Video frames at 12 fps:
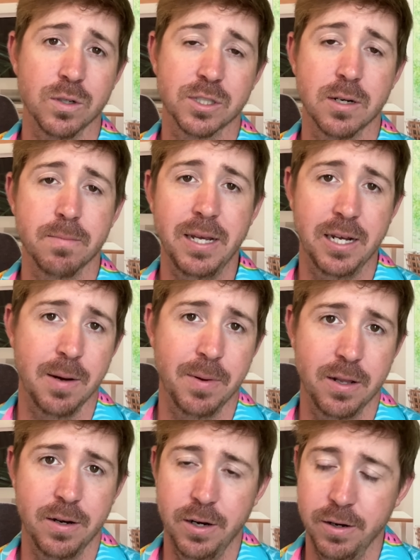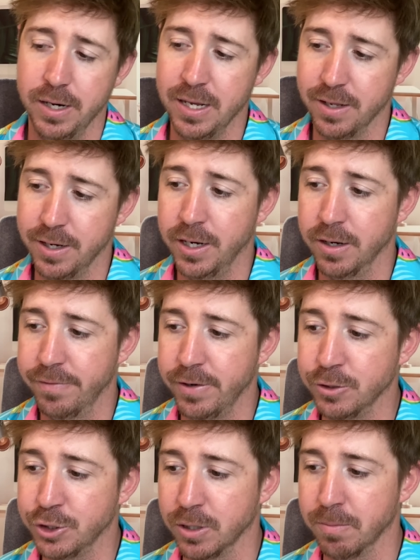is going to be coming in the, near, in the near
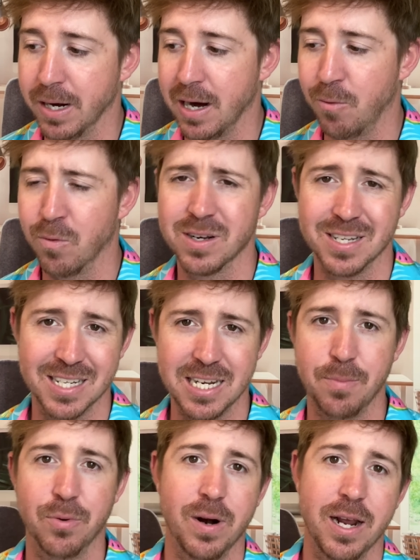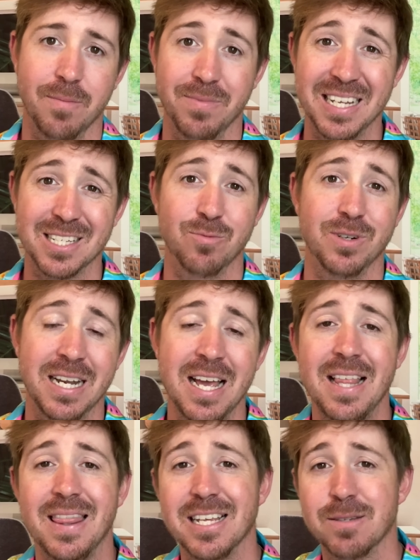future, but I wanted to separate them. This one,
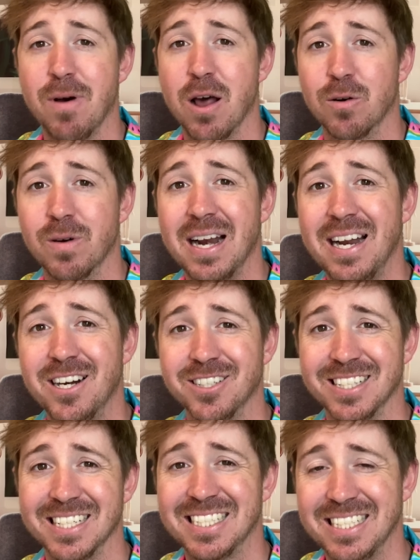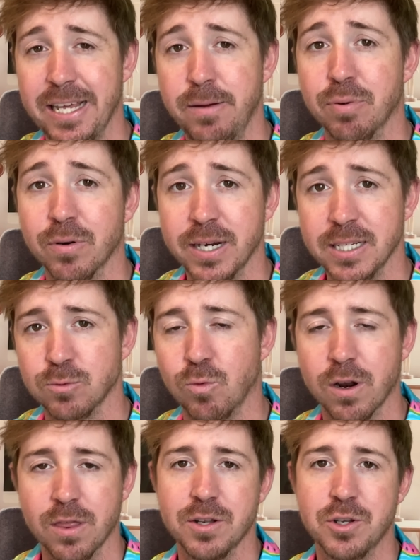this model right here is the Sea Breeze,
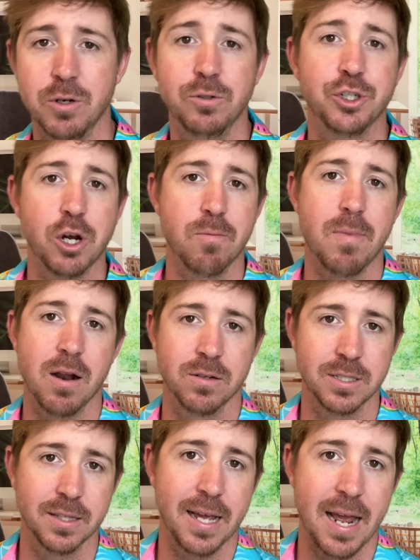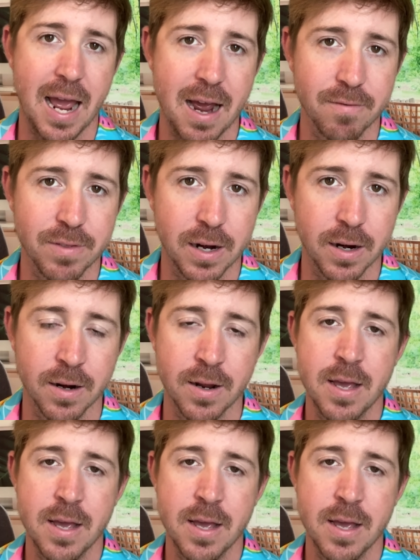one of the two show models that they have there.